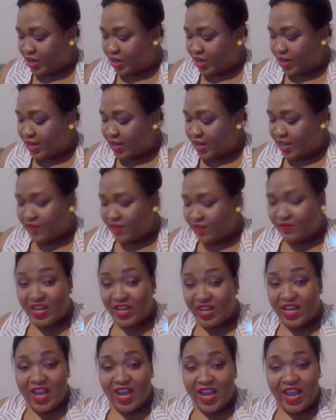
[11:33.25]
evening,
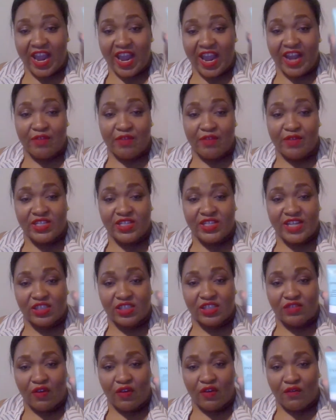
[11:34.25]
and it retails for
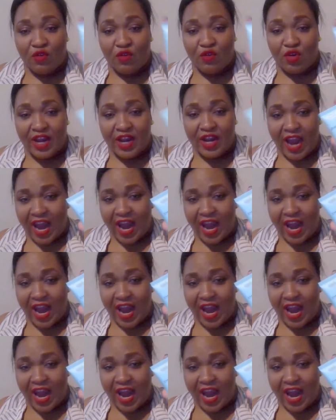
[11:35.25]
$48.